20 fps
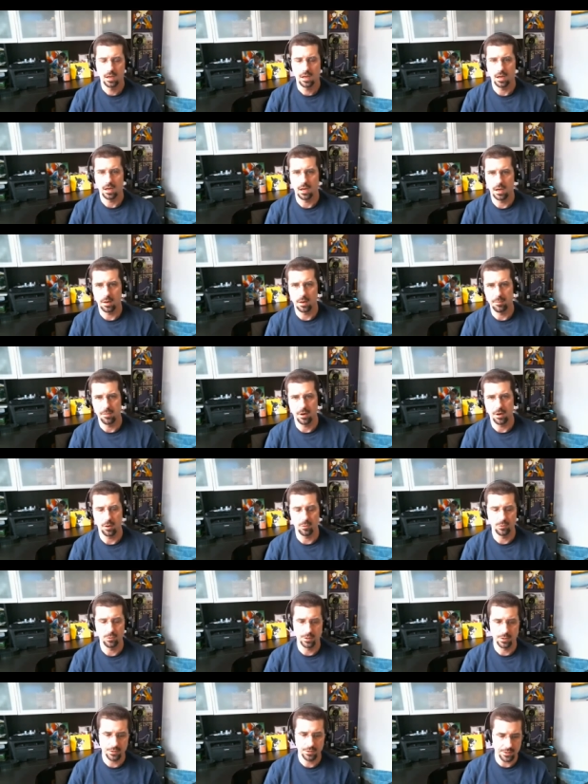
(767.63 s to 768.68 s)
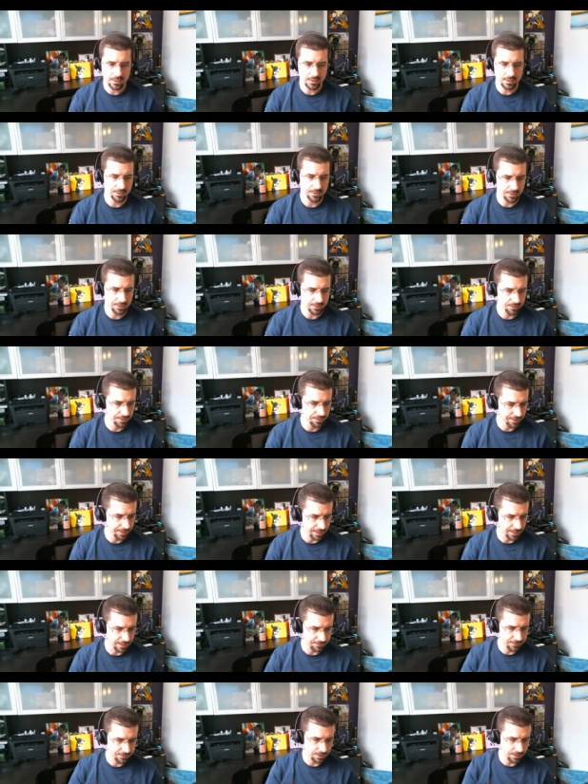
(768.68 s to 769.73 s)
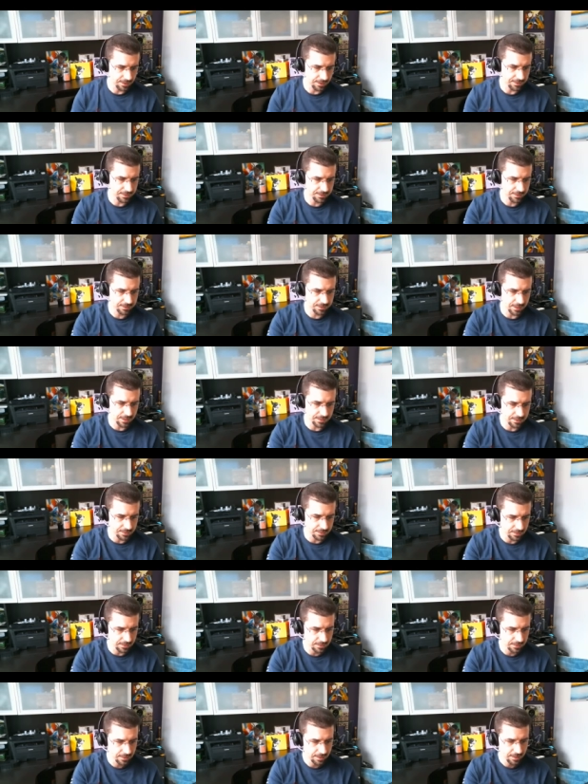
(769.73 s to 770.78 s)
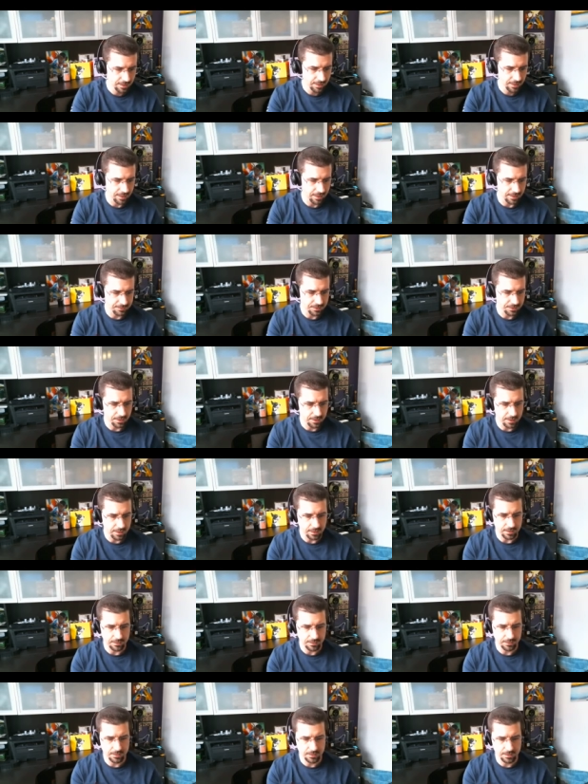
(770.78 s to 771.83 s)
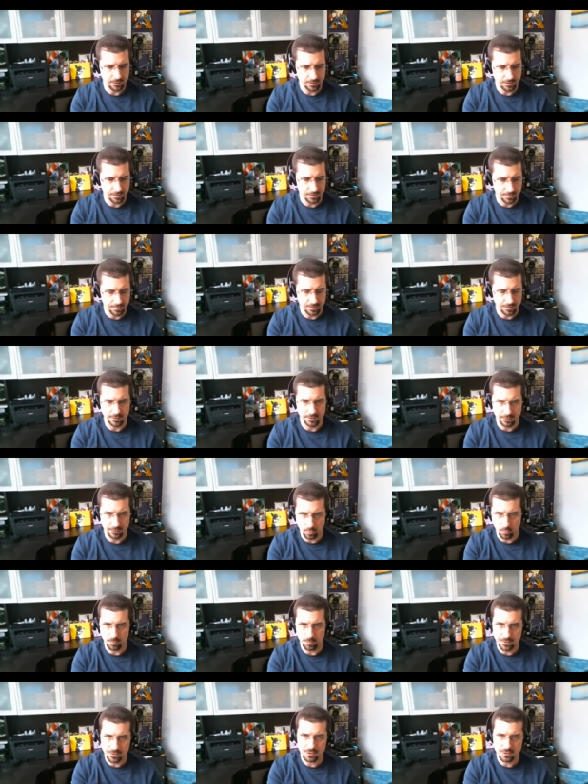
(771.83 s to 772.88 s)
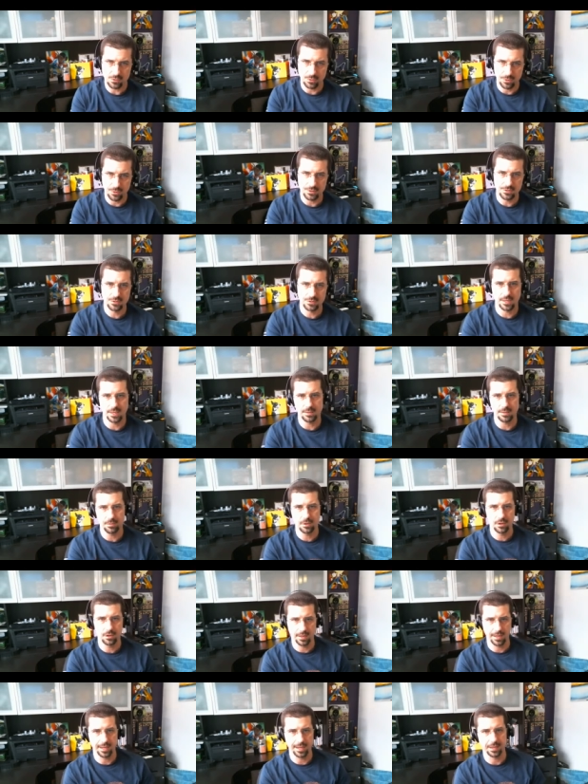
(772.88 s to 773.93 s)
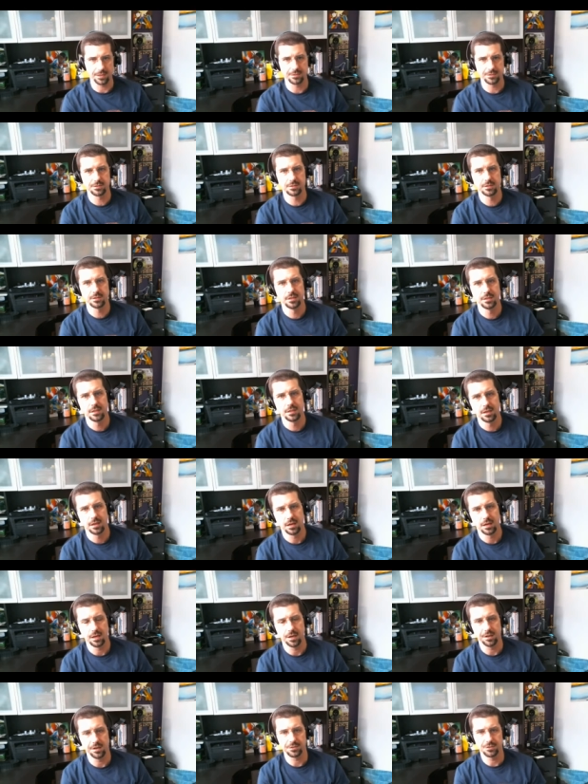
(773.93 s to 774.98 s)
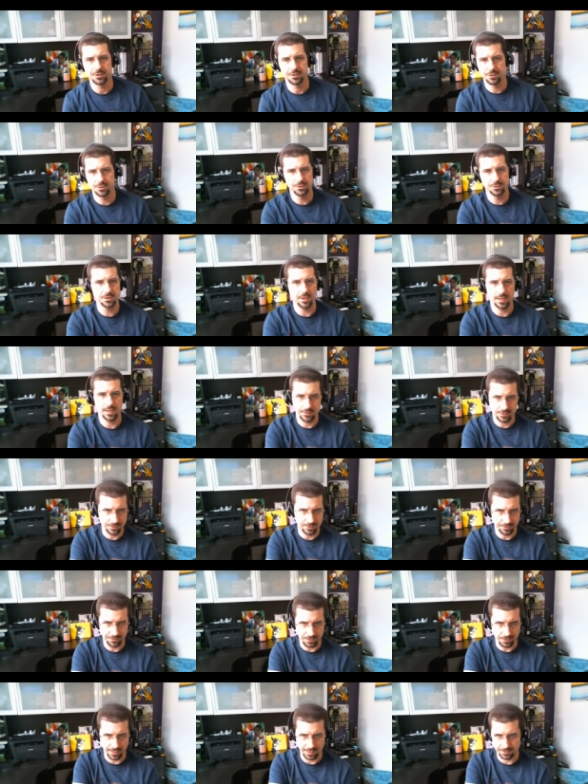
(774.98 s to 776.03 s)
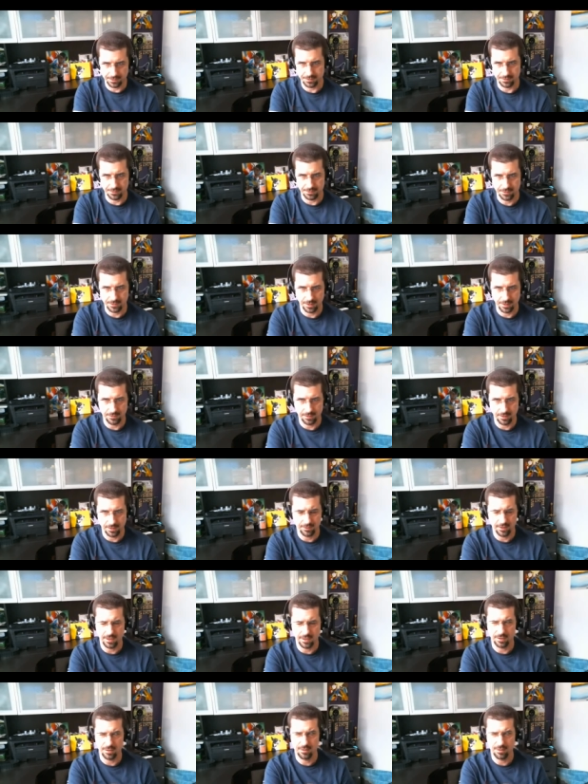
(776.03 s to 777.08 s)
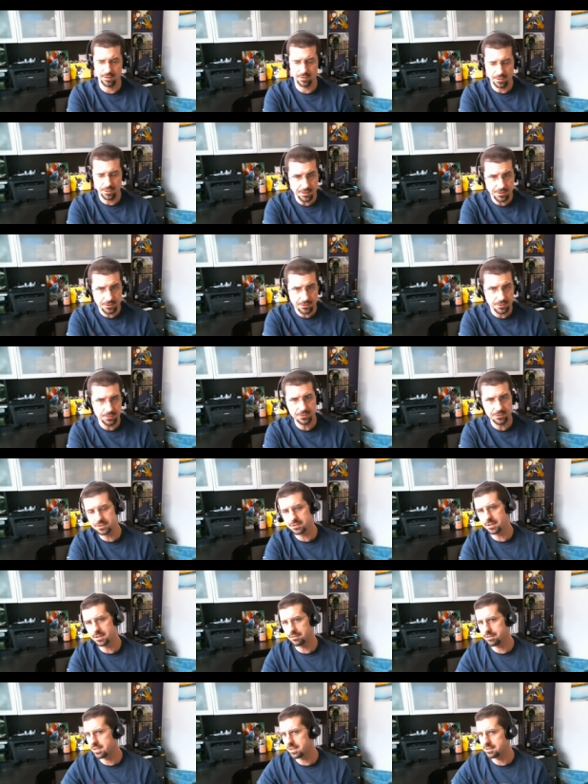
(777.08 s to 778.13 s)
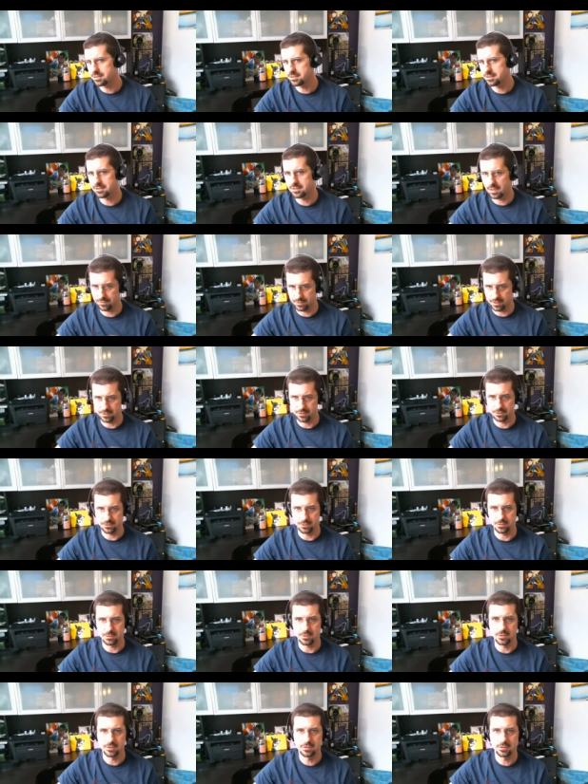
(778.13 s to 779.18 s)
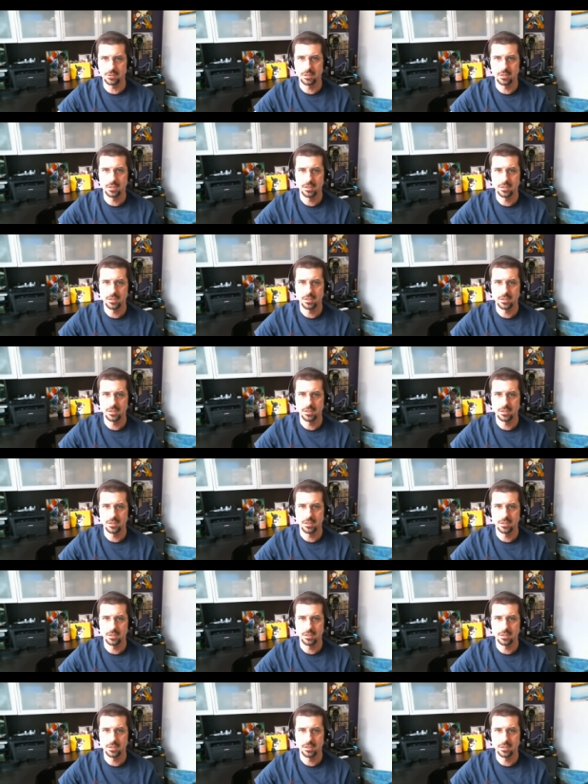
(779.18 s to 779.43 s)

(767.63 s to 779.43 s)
Um, a really critical thing, I've taught this session, I've taught the, the open source type class uh, to two sizes of classes. I've, I've, had 30 students and I've had seven students.